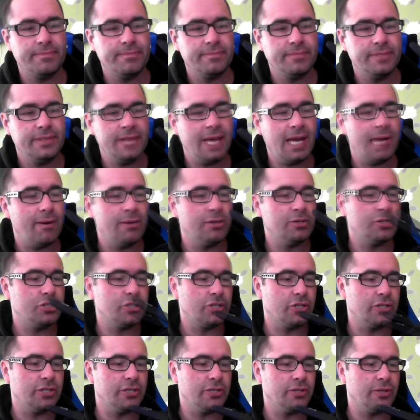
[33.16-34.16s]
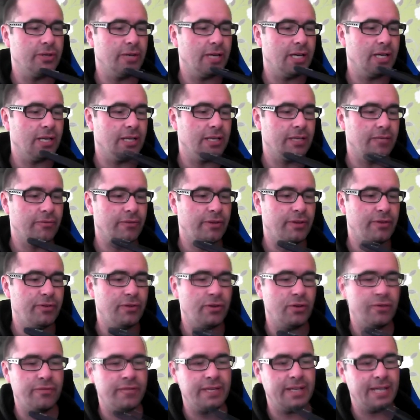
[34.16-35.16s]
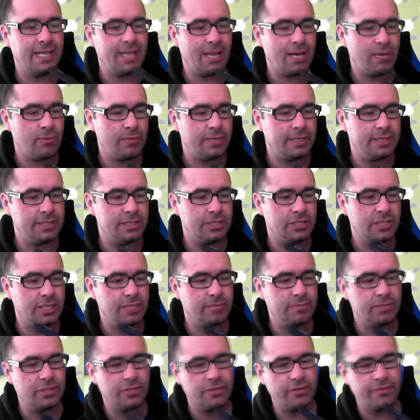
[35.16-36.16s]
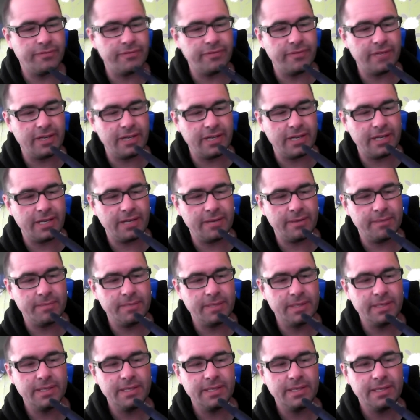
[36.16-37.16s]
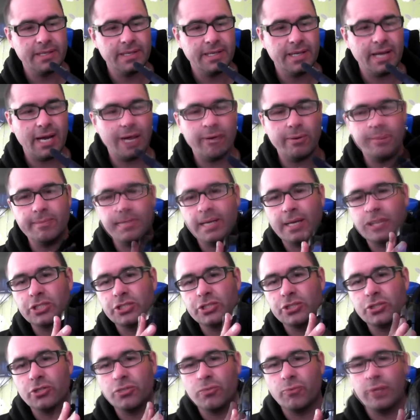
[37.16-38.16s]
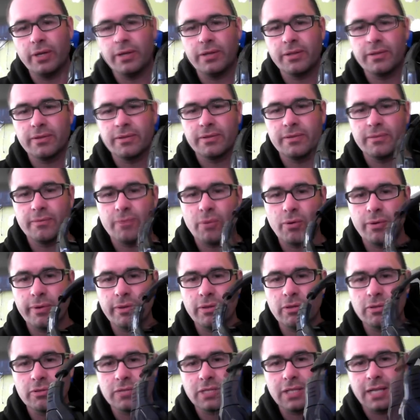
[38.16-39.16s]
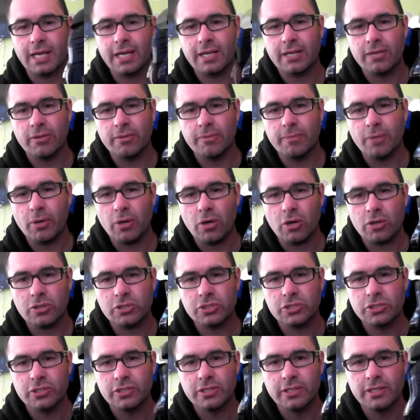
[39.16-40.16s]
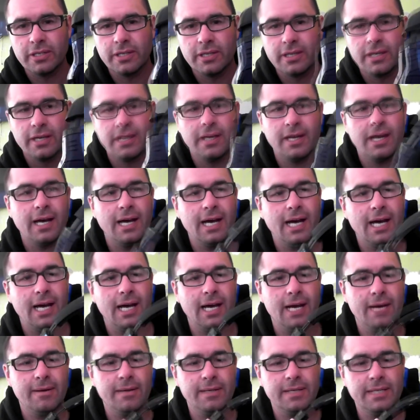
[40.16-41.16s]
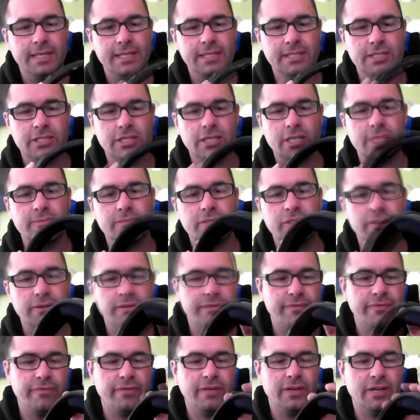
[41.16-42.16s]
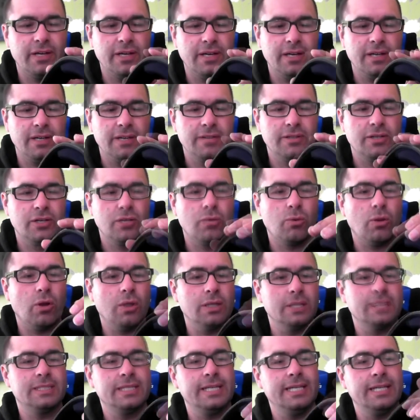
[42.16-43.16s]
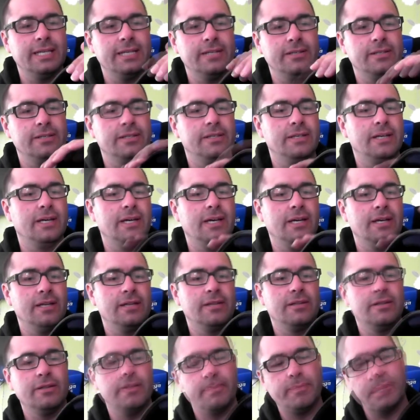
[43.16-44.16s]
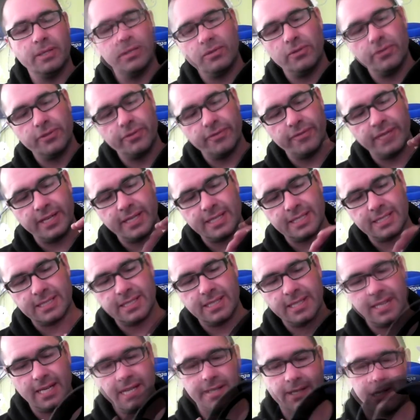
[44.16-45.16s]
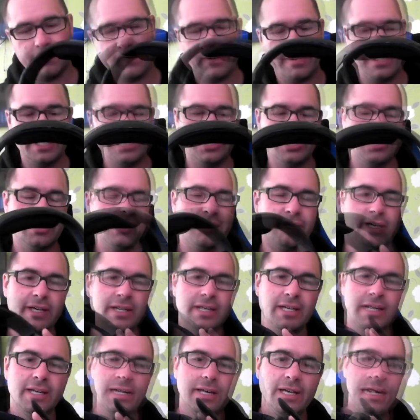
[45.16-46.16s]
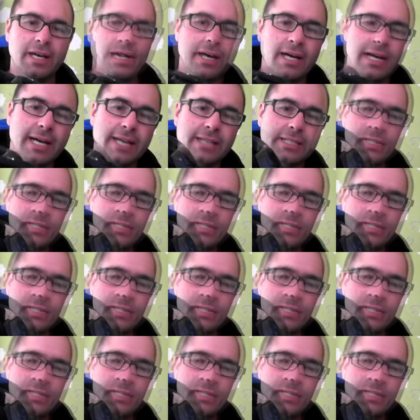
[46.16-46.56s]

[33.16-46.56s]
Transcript: yeah, we're just going to do a little review of it now in terms of how it matches up with what we look like on the box, in terms of the quality and the build of it and the features of it, in